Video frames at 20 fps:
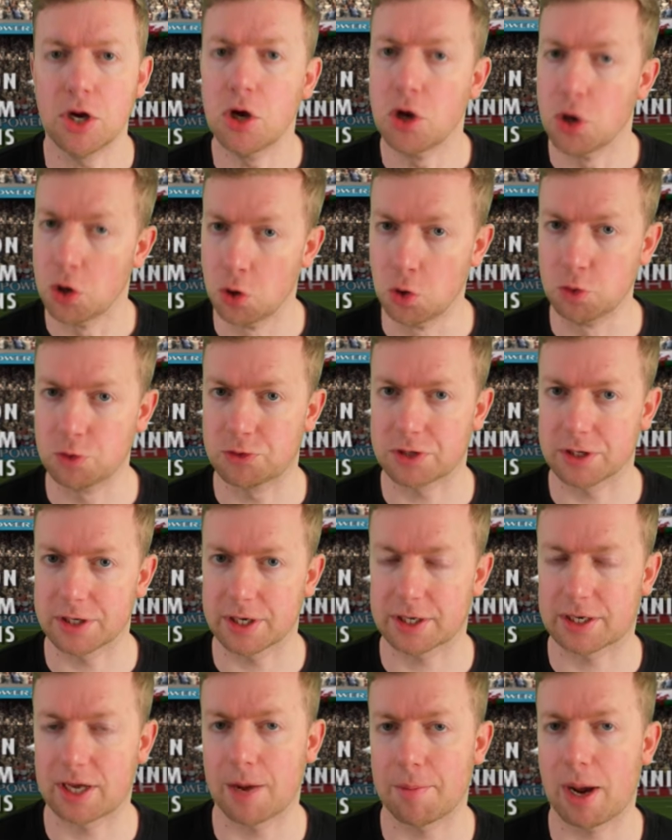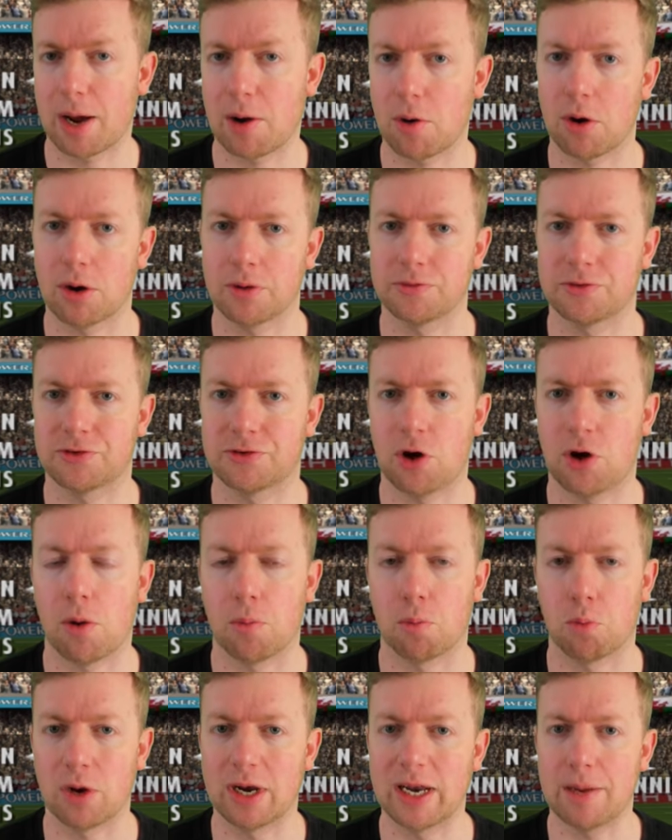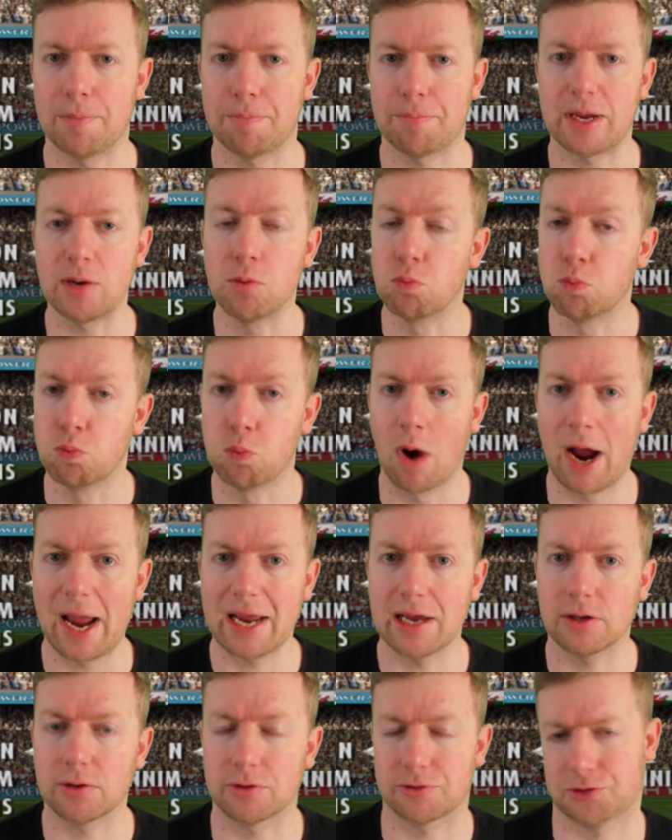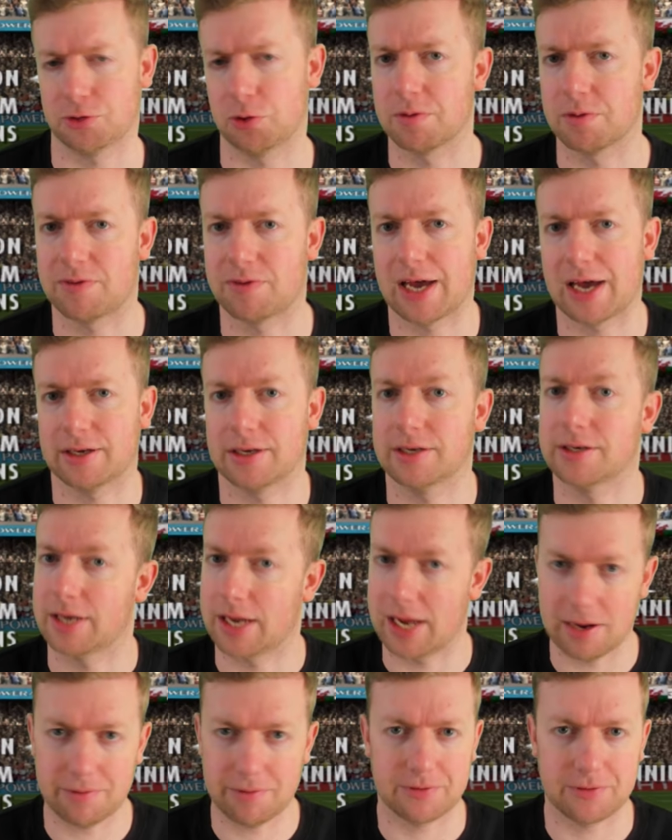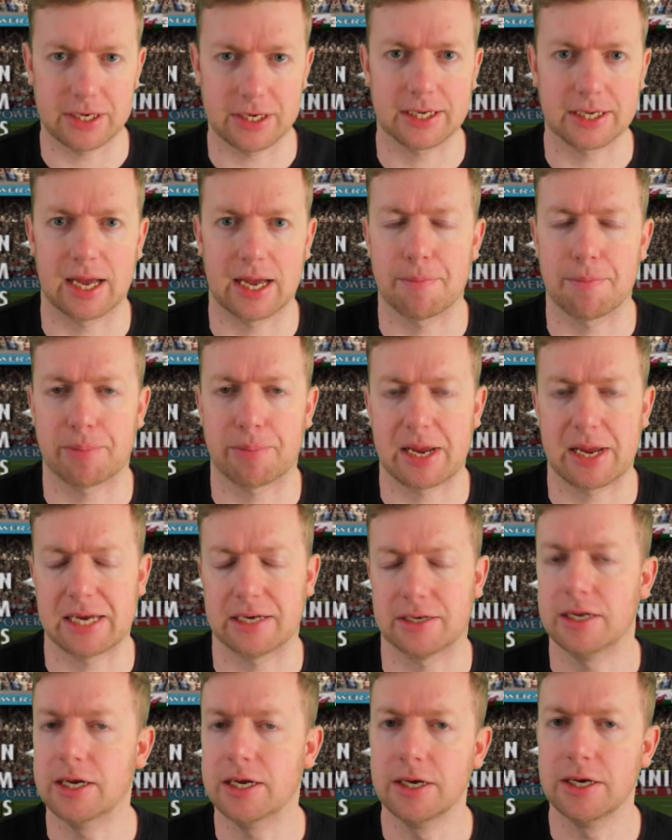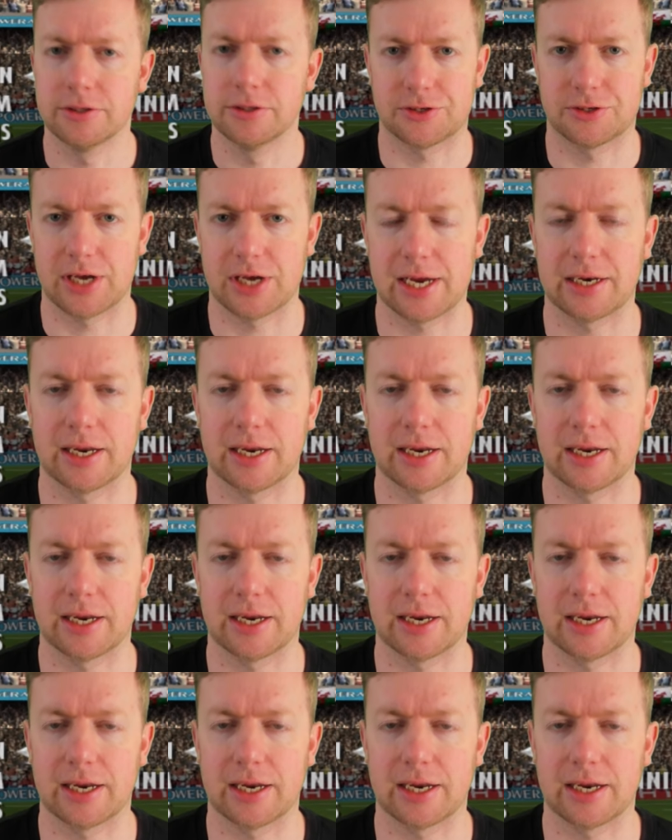Who's going to come out on top? Will it be Wales, who have had an iffy campaign to say the